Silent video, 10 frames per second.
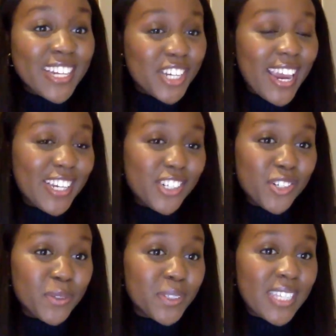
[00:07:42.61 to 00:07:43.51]

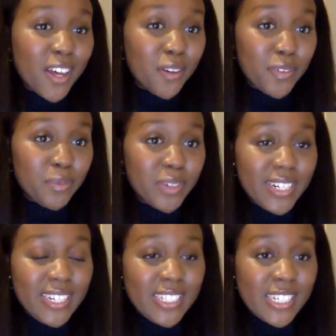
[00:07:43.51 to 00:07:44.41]
education yourself and
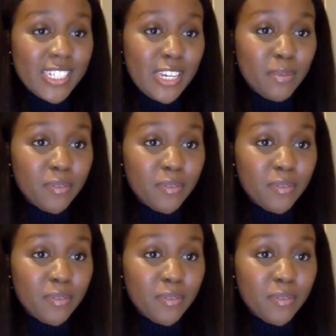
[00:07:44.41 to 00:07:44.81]
really dig deep